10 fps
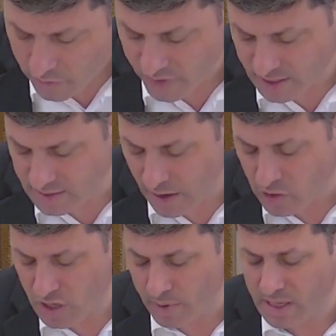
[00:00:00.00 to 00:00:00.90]

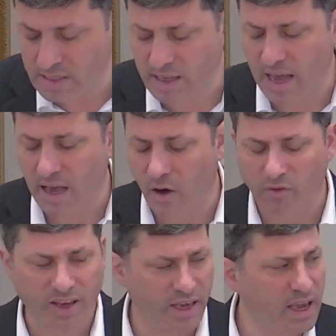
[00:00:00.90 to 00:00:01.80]

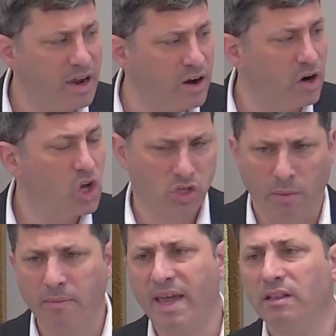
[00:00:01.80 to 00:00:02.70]
Over here, so
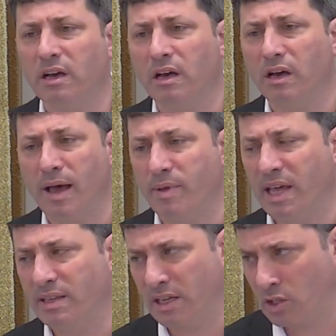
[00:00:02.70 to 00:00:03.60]
Memela, I'm
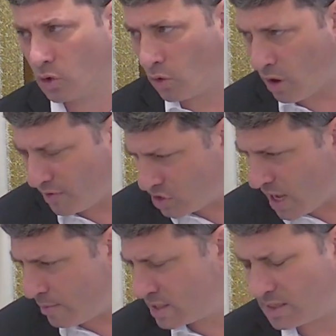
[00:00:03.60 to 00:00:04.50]
allowed to take the door off on
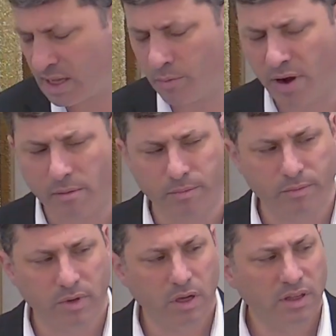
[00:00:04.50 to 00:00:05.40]
Shabbos. That's not a problem.
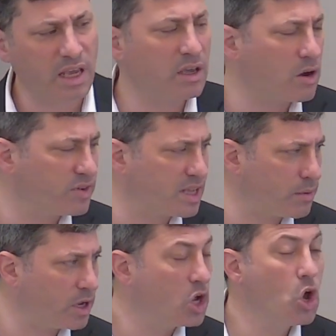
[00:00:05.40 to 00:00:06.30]
Taking off is not a
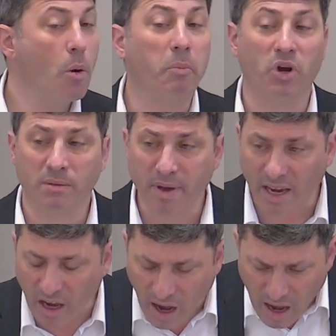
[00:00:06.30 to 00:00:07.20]
problem. Putting back
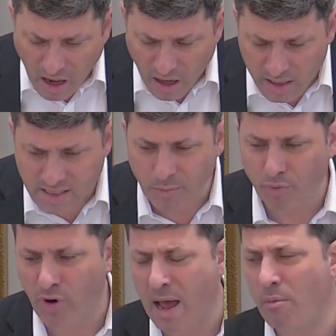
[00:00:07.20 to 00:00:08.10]
on is a
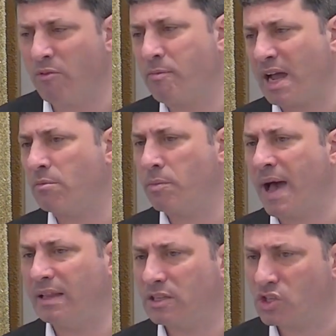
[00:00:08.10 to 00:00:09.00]
problem of Makabeh
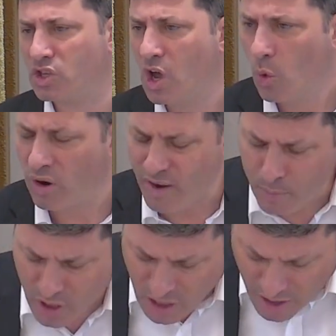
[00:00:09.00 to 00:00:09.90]
Patish. What if I
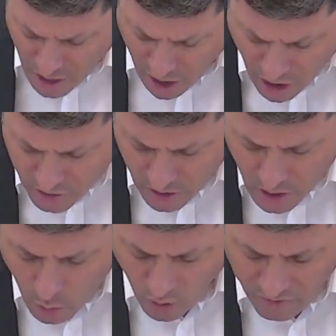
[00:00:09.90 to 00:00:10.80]
put it on hard?
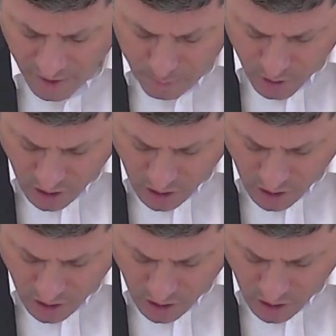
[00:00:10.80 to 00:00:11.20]
What if I put